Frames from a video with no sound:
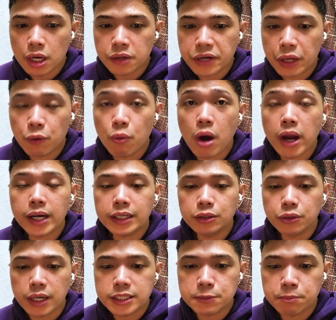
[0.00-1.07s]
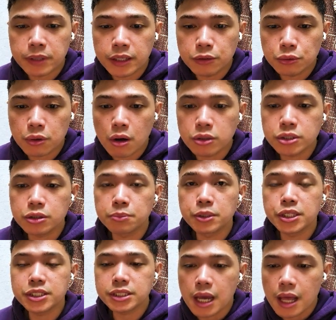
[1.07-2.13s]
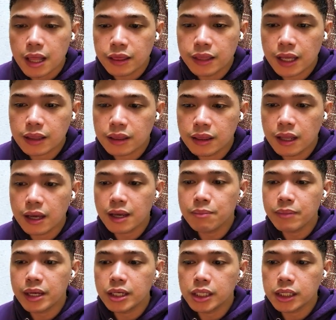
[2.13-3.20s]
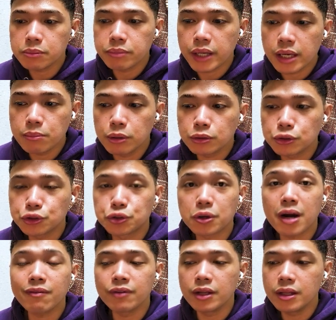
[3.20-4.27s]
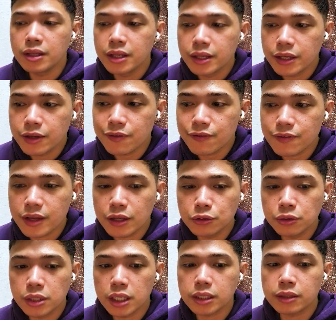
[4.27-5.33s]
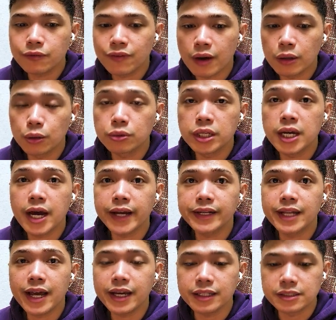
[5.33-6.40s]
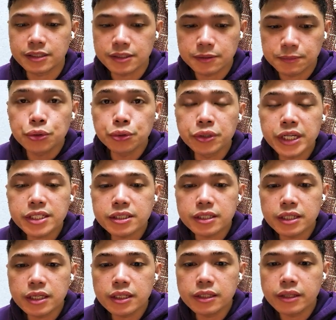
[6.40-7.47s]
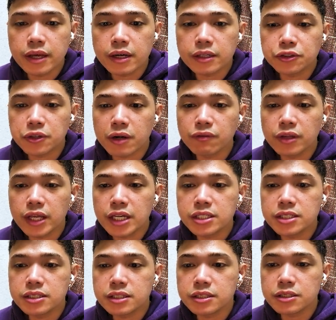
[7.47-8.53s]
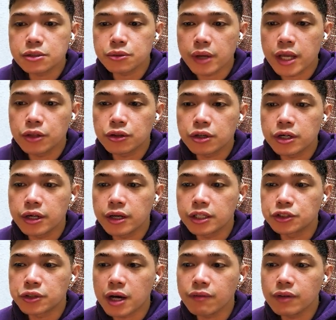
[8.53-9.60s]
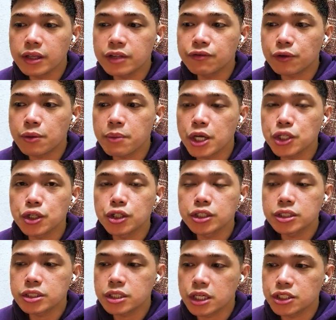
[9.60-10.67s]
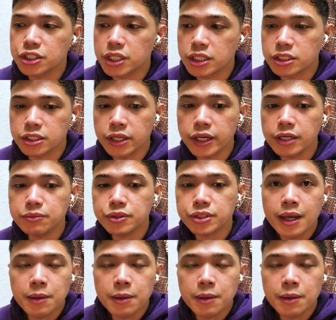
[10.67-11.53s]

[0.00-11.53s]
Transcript: are required to explain to customers that they may not be able to travel if they do not follow the guidelines. Tourists need their travel agencies to enter their travel information such as names,